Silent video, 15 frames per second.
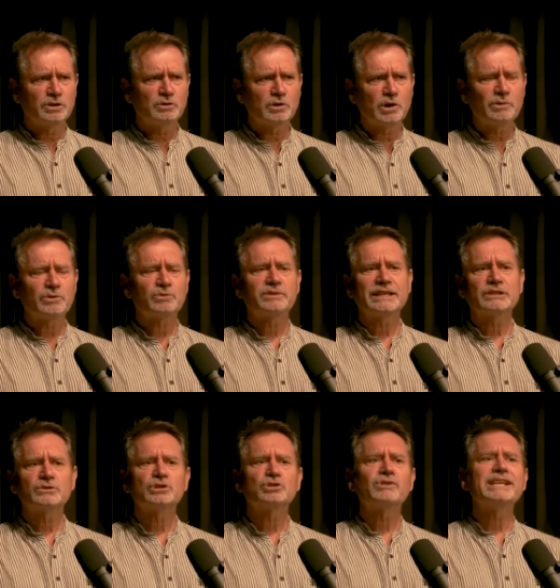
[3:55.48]
going through that
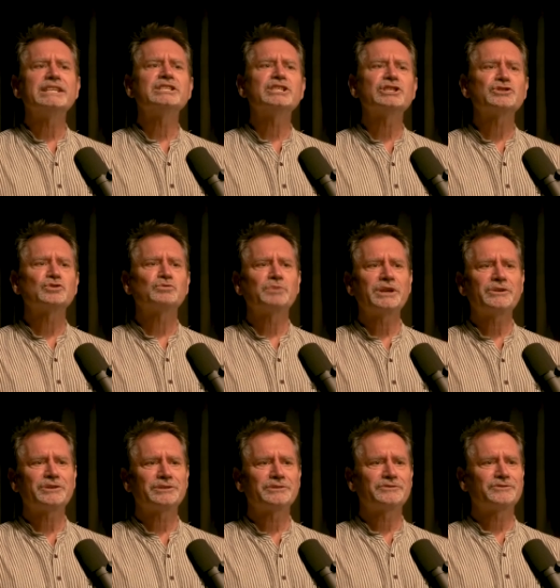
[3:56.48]
sort of transitional
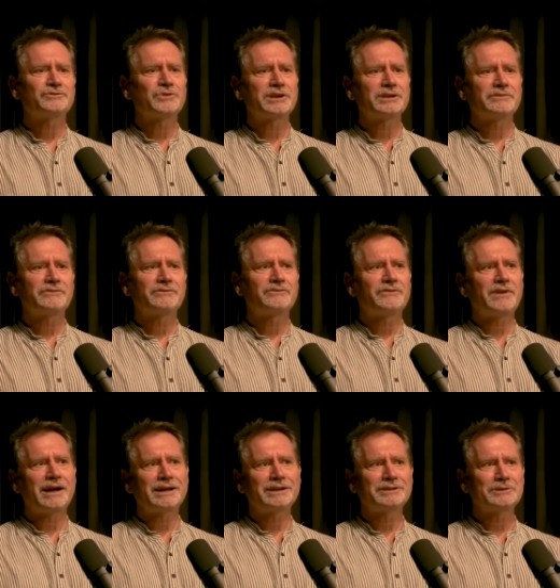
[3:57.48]
period of trying to
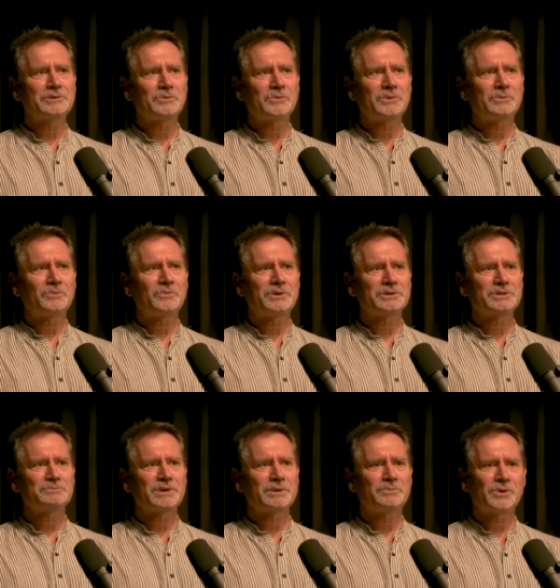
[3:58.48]
find, you know, what
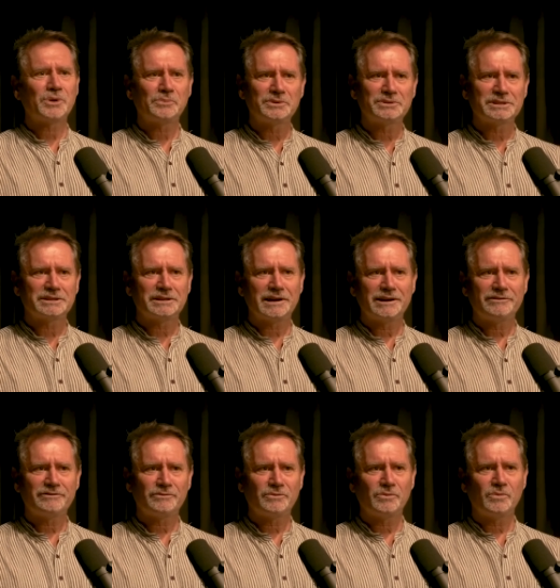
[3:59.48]
is my purpose in
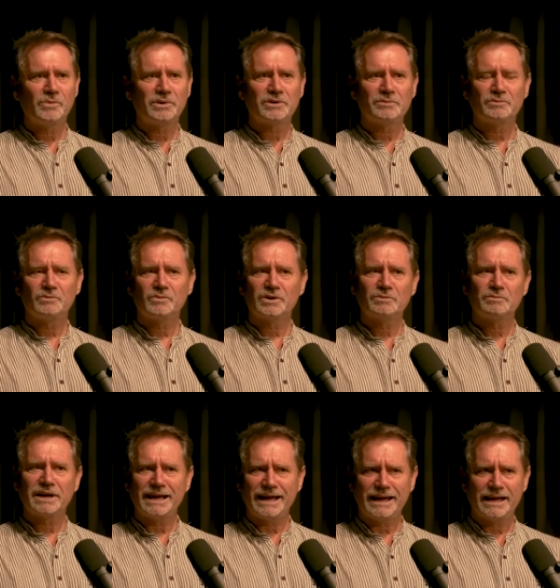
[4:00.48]
life? What are
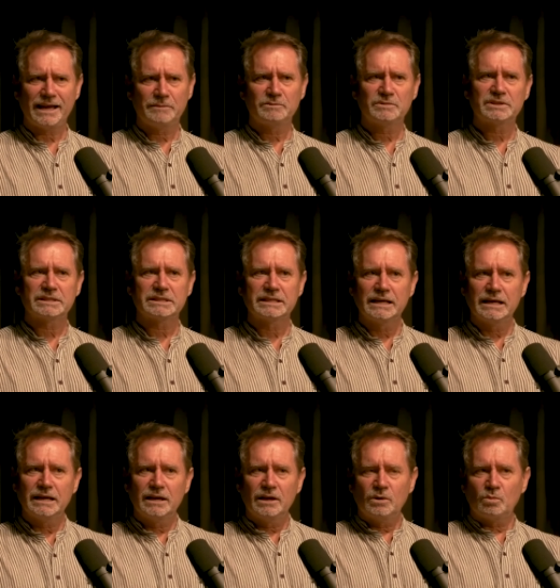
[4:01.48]
my aims? And
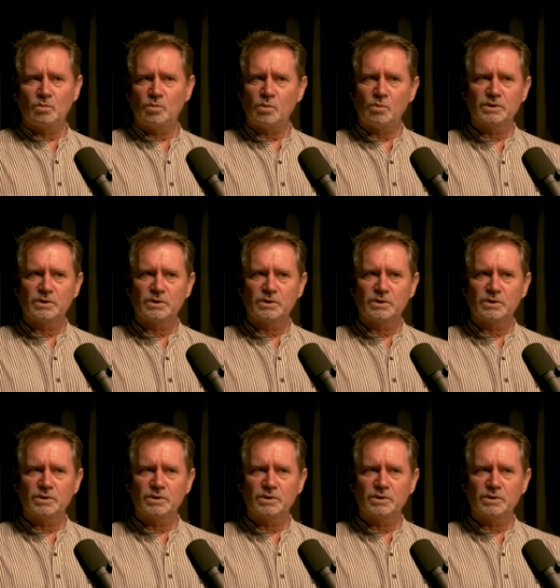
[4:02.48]
what